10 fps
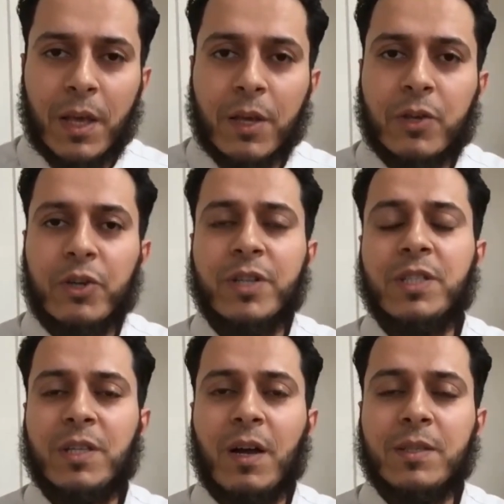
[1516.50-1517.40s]

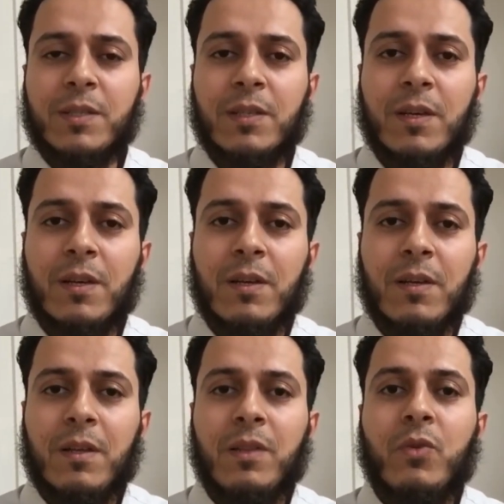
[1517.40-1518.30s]
encouraged us
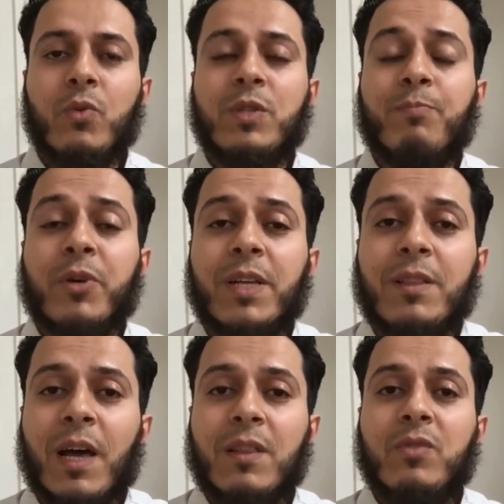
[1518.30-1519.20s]
to
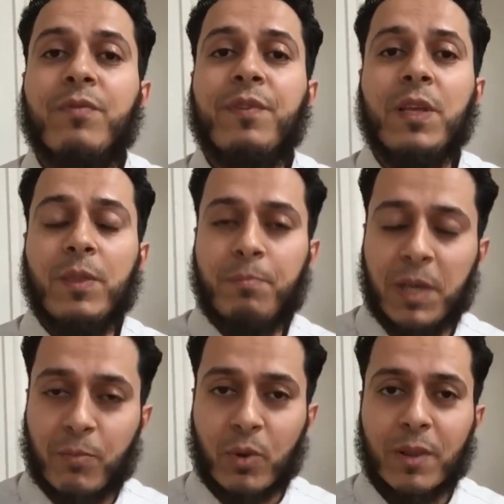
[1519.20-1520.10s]
spread and to feed the
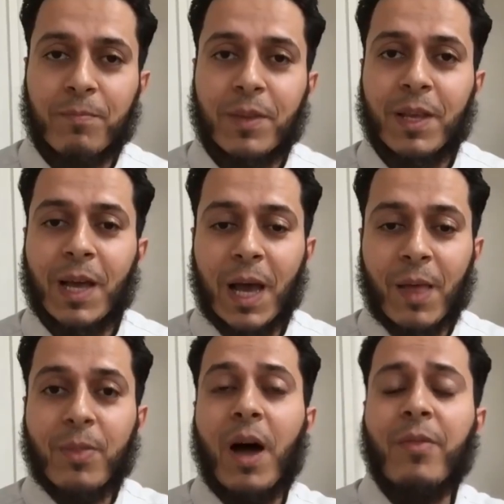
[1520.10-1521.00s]
people
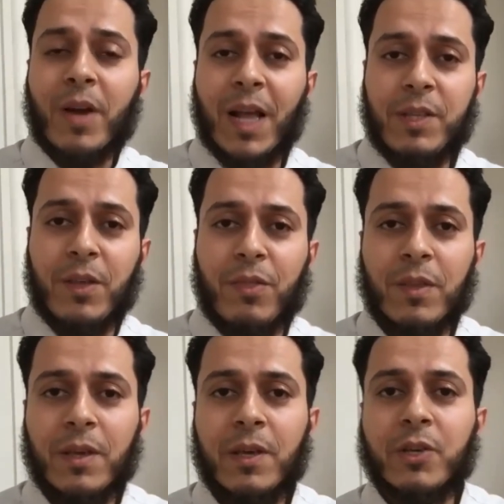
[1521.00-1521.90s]
and the other hadith
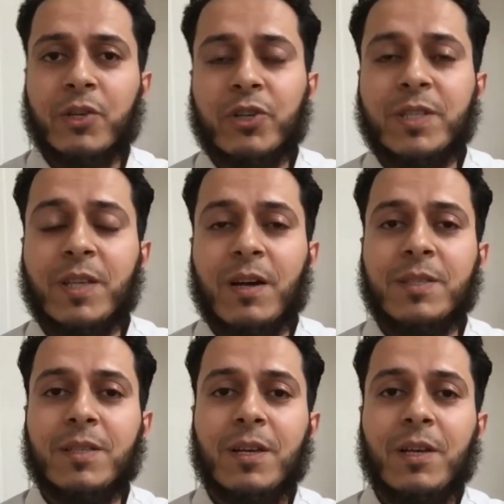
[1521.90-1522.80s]
encouraged
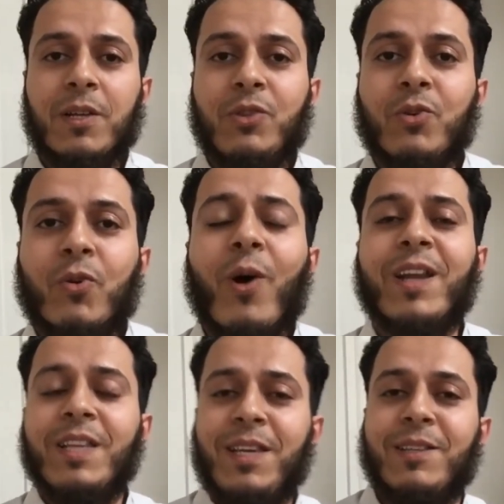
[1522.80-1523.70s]
us to go
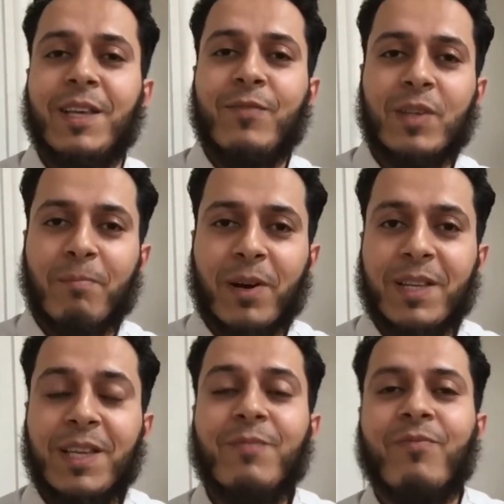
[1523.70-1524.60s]
and eat if
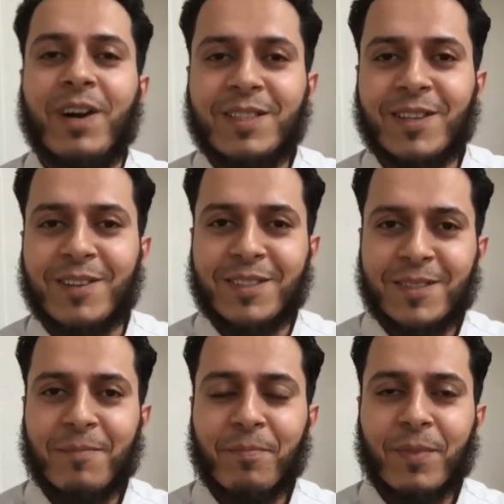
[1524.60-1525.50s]
somebody invites
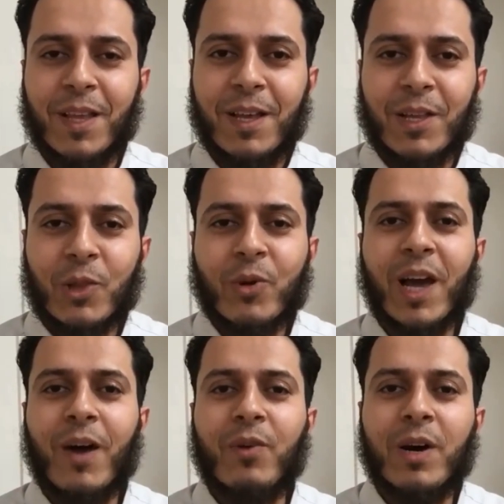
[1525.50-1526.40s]
us Look
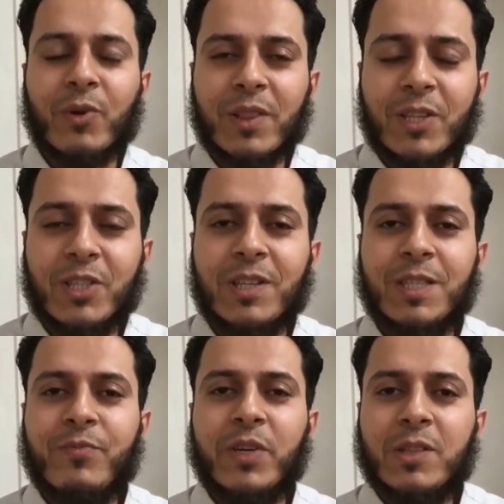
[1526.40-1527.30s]
how our religion
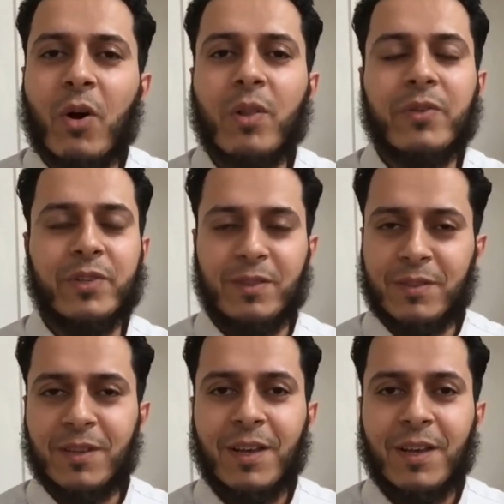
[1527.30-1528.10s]
is very tolerant